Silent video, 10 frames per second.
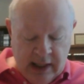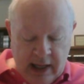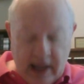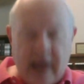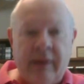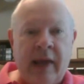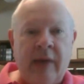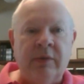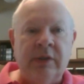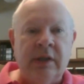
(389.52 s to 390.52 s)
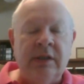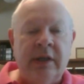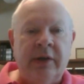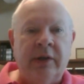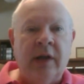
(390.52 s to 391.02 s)
and that was
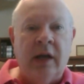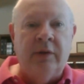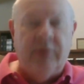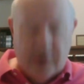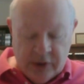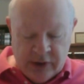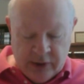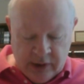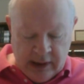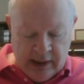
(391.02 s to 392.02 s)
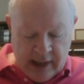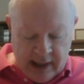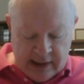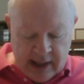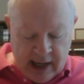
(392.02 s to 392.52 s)
considered controversial in that
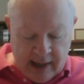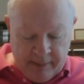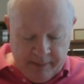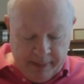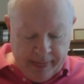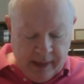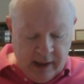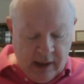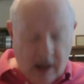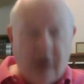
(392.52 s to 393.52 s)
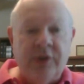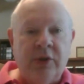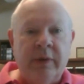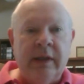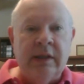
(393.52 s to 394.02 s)
time. Also
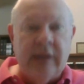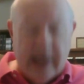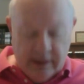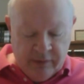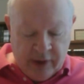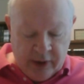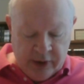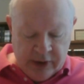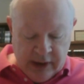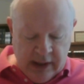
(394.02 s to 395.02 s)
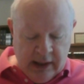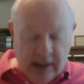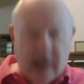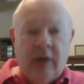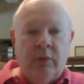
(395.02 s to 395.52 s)
in the second verse,
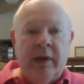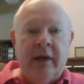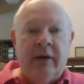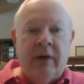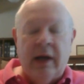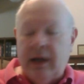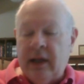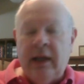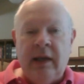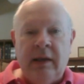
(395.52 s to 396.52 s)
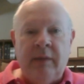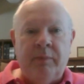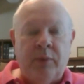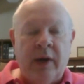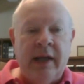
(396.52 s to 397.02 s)
where he
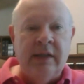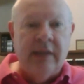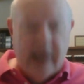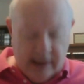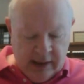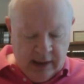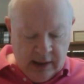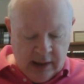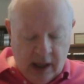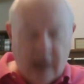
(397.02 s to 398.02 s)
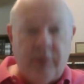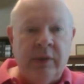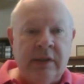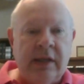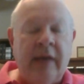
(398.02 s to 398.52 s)
prays that God
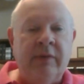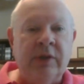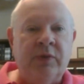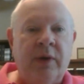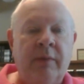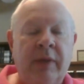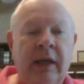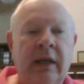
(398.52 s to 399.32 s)
would save us from the